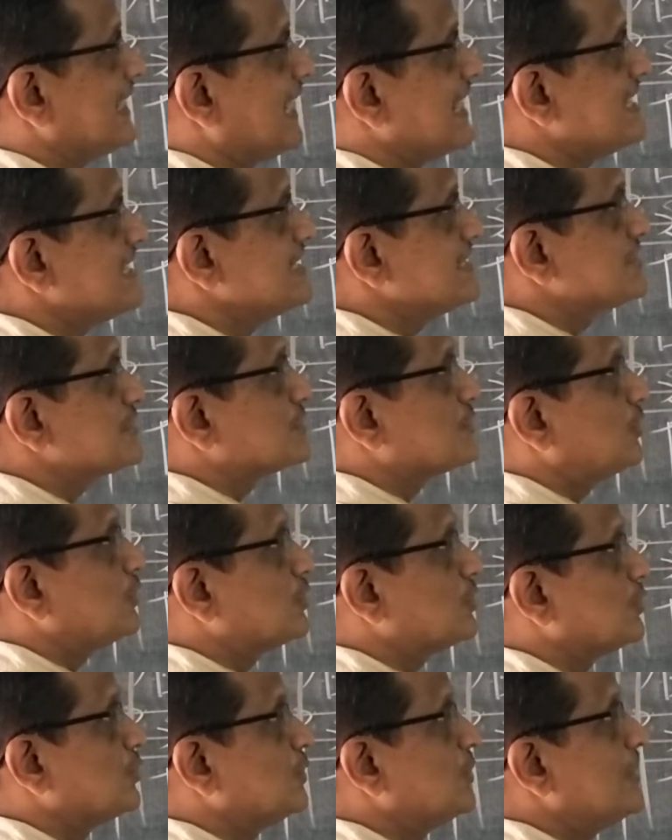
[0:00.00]
I is equal
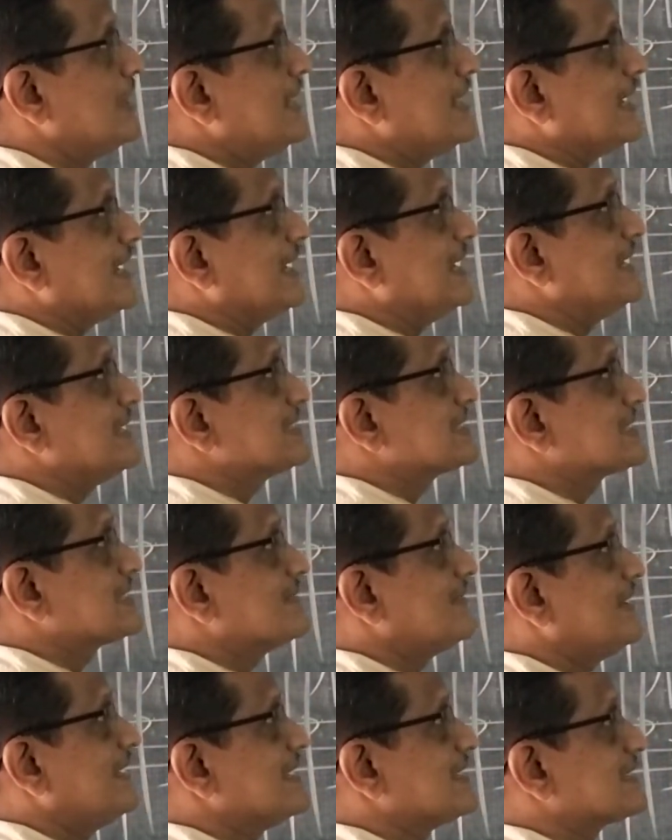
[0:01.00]
to A
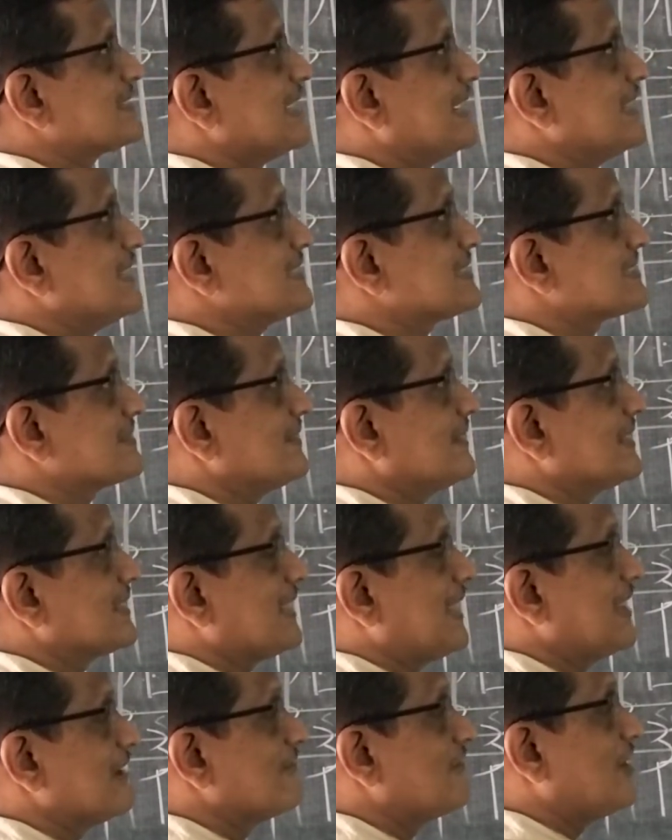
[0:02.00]
square sin square
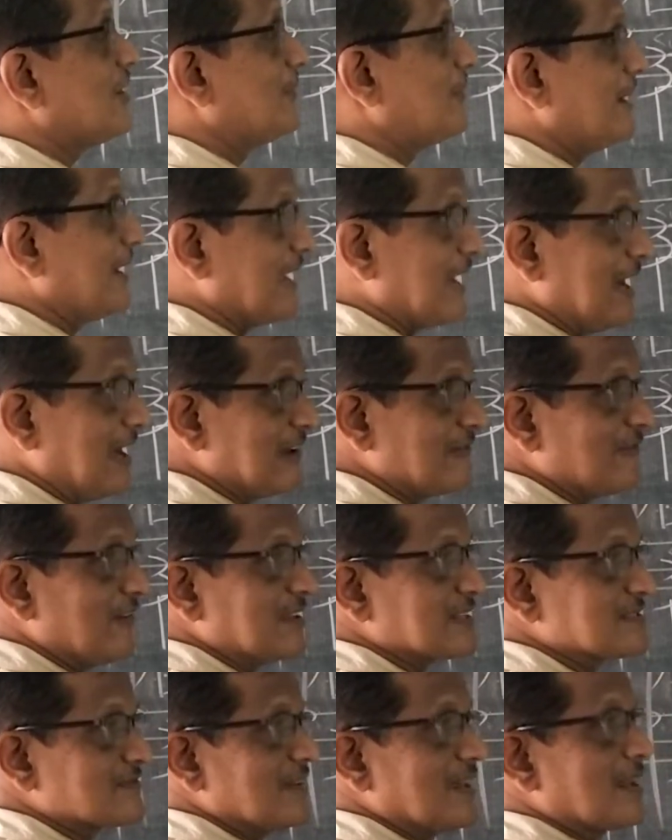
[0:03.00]
alpha by
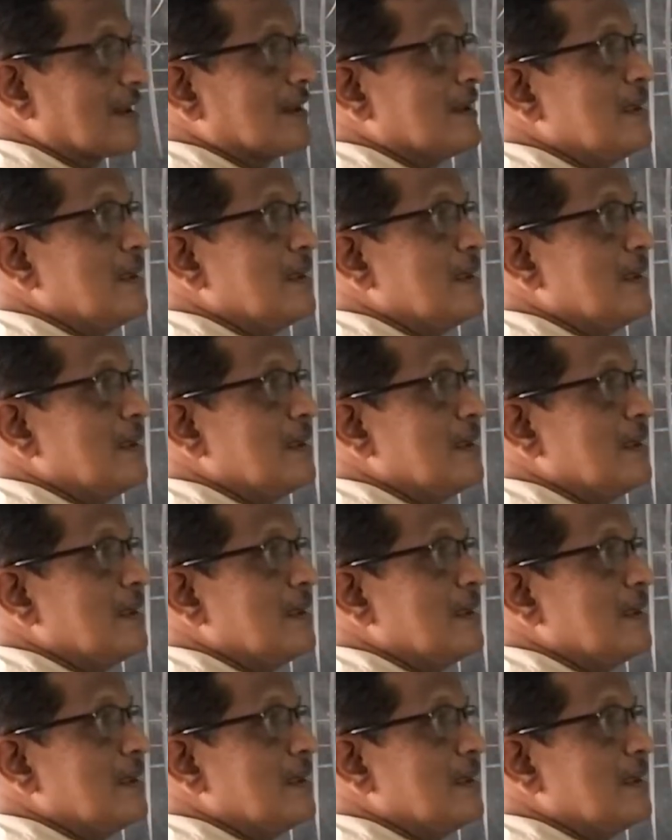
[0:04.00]
alpha square.